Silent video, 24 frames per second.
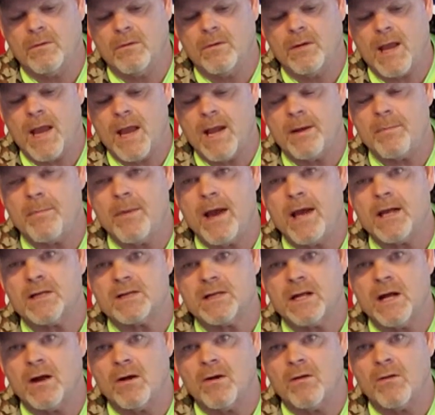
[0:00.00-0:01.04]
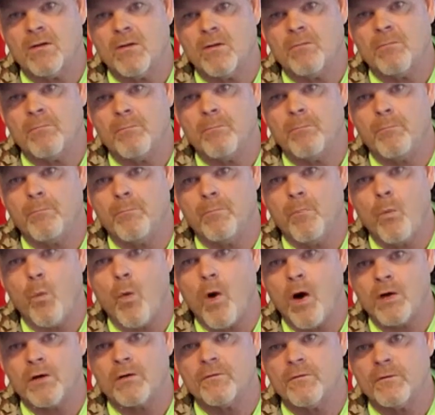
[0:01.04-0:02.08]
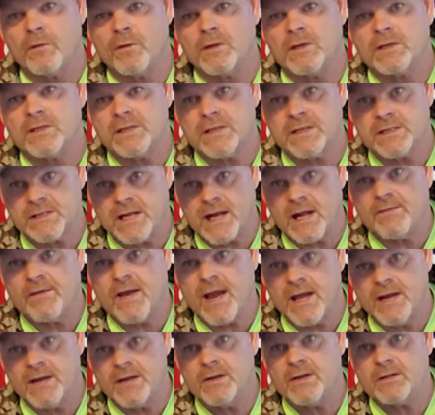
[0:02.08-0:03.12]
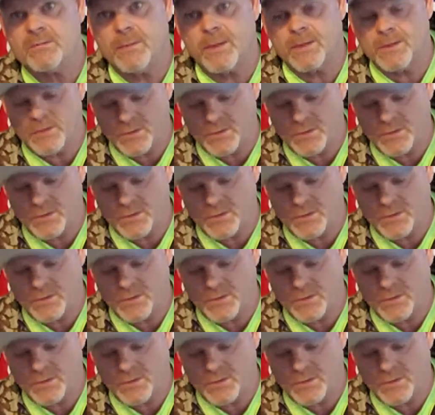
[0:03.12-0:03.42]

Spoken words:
can't imagine how wonderful this is, and I've had to use my